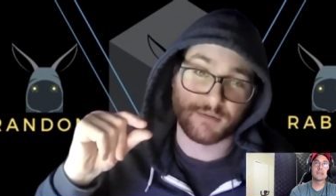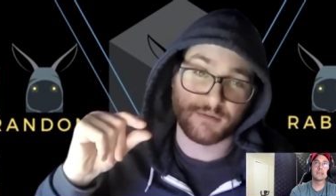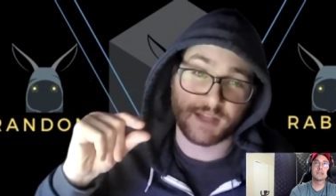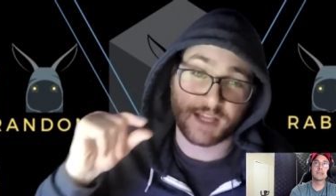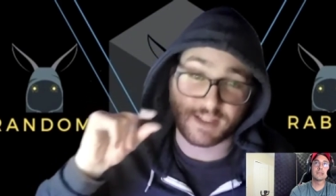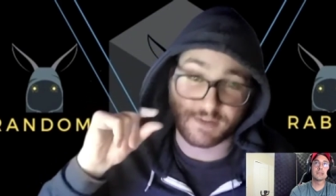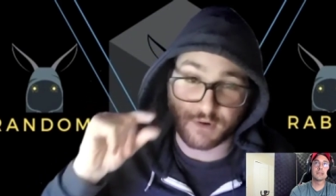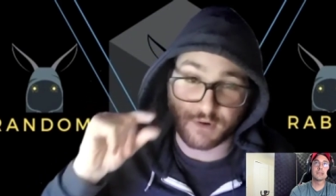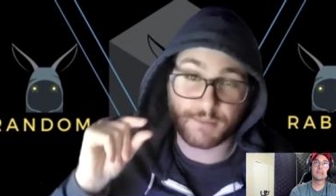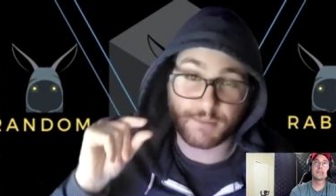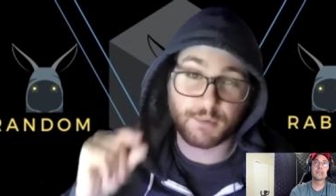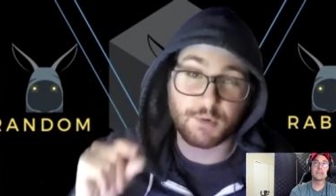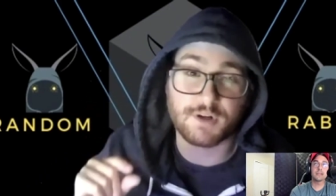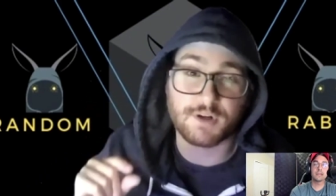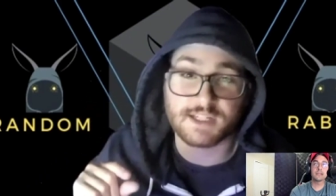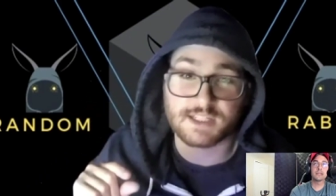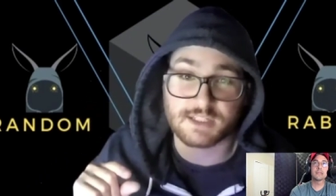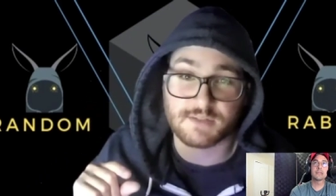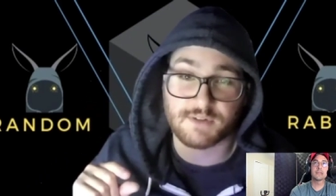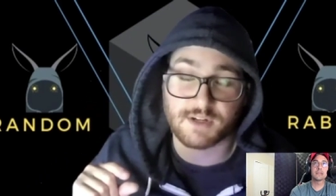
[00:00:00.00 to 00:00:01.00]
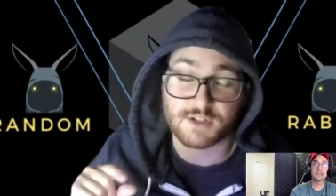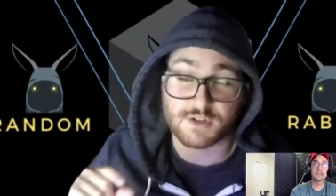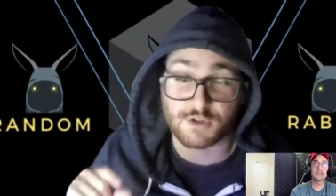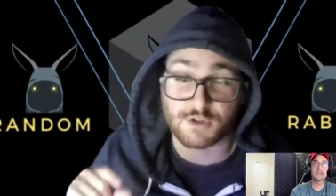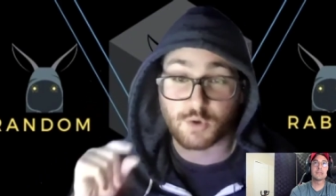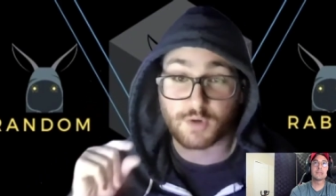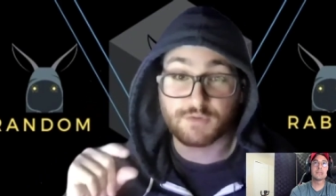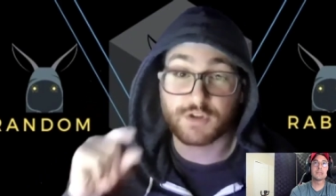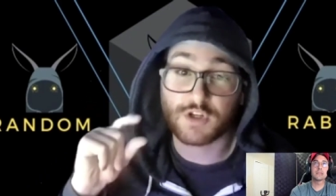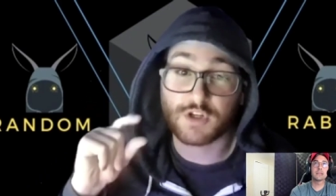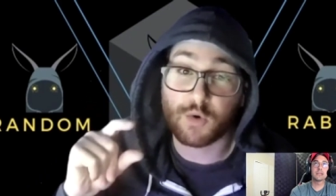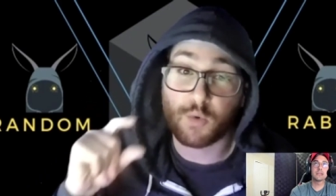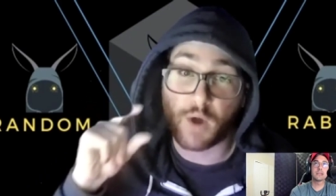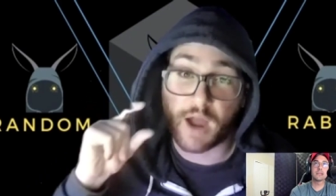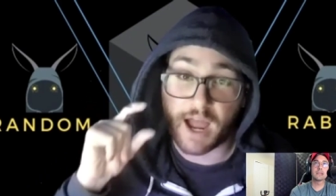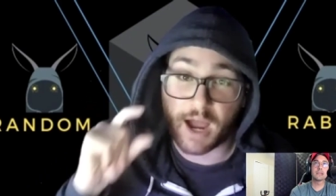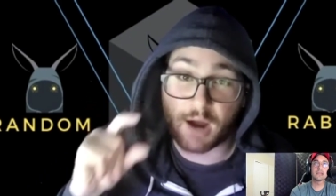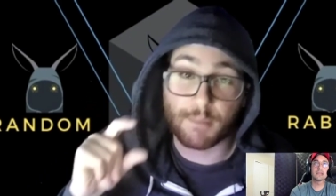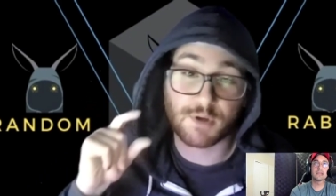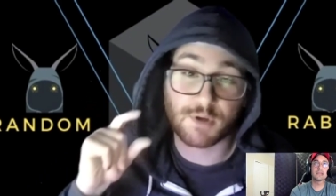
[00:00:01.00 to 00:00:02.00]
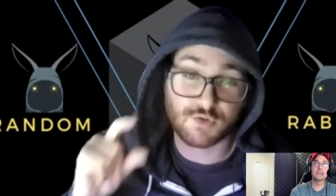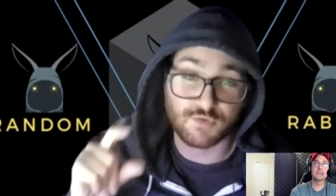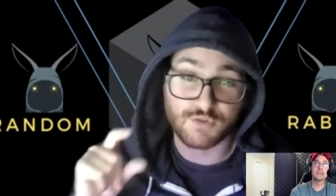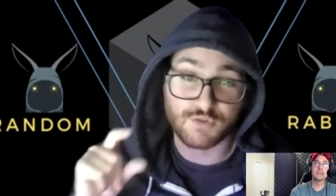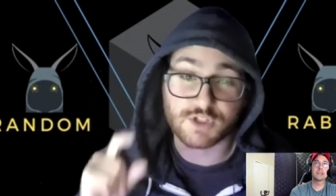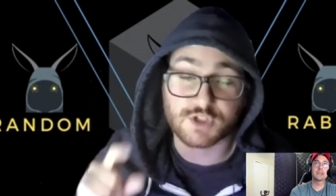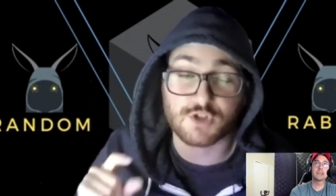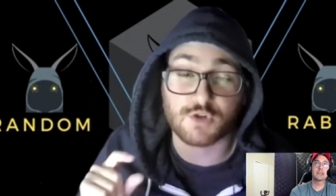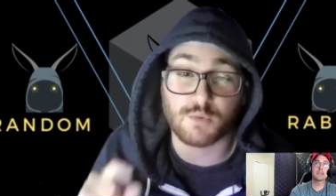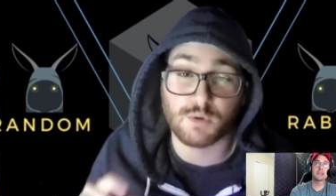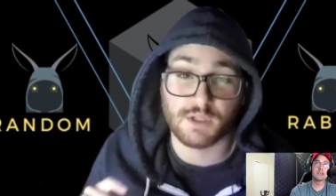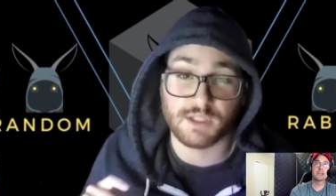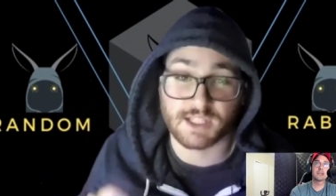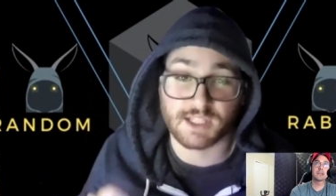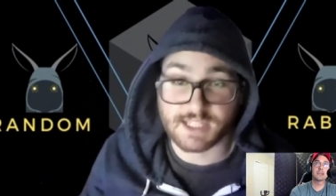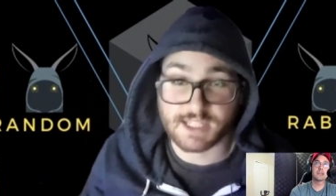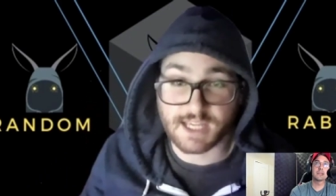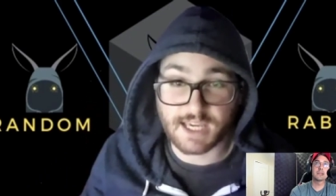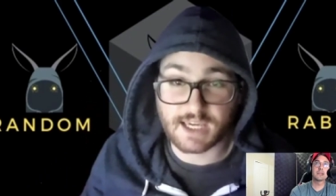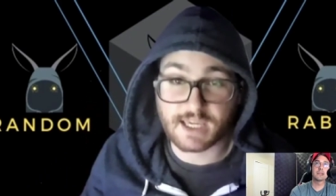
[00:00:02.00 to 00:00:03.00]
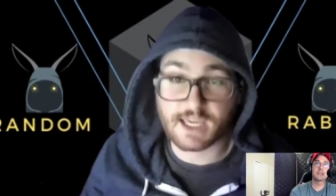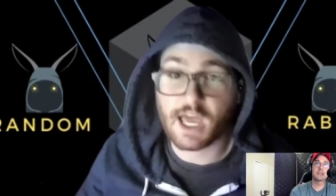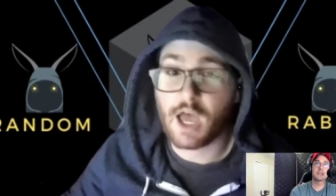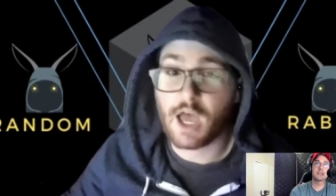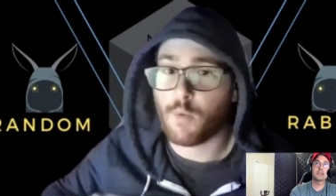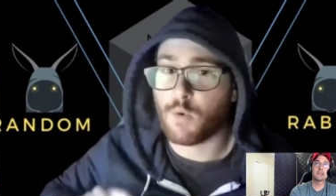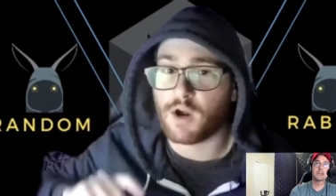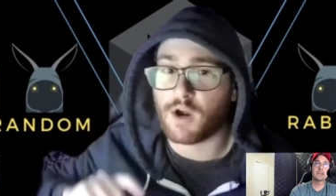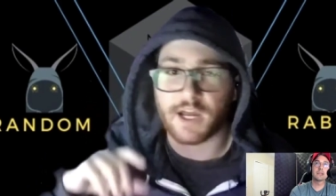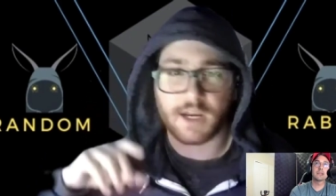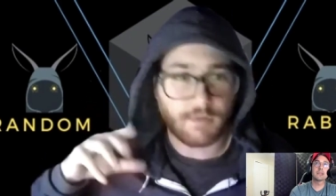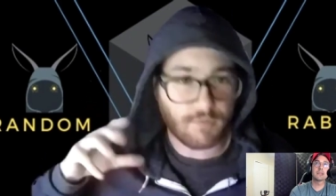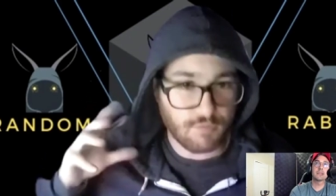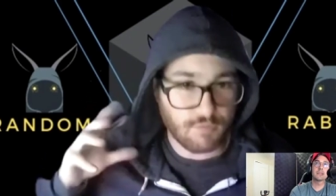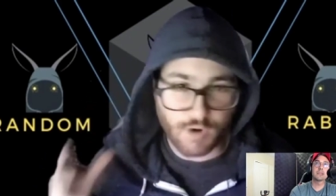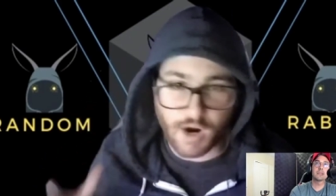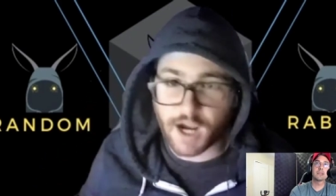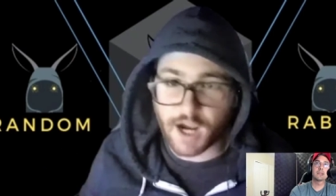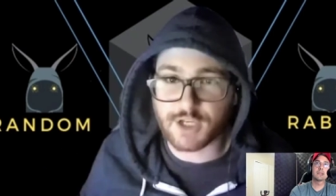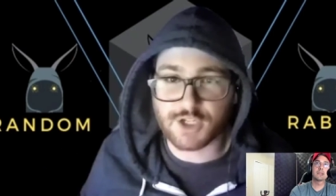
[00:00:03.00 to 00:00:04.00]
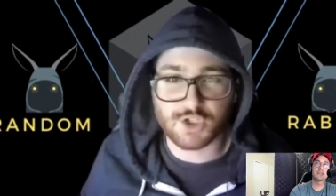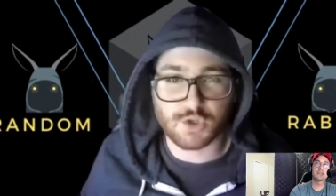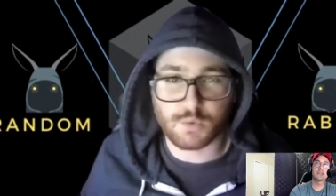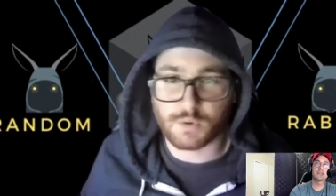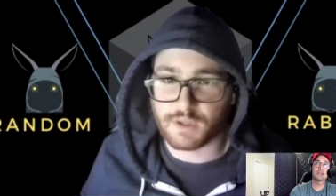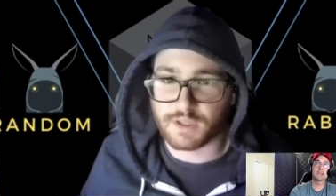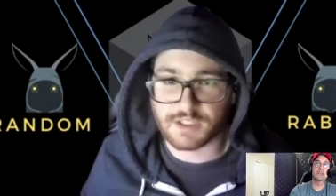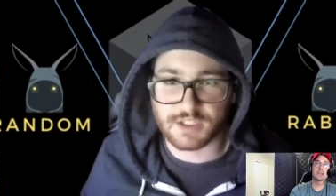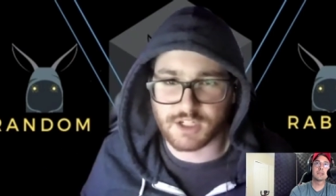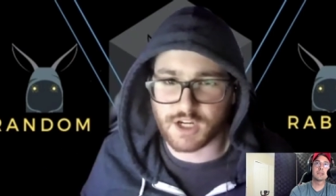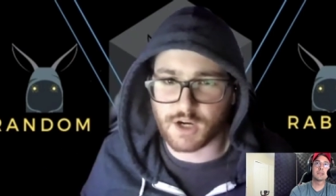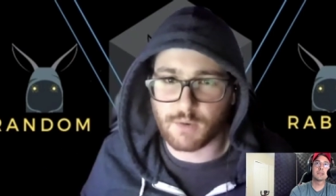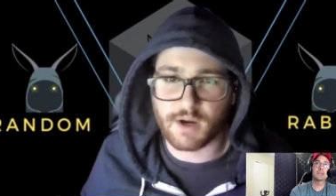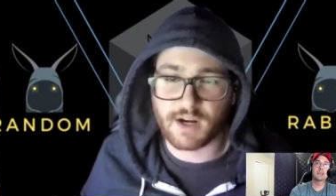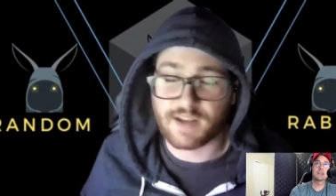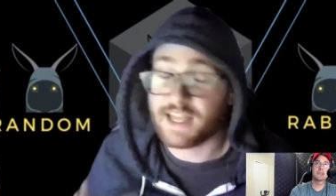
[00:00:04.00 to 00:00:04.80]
That's very important as an investor. You have to know how much risk you're willing to take, what kind of ride you're willing to go on.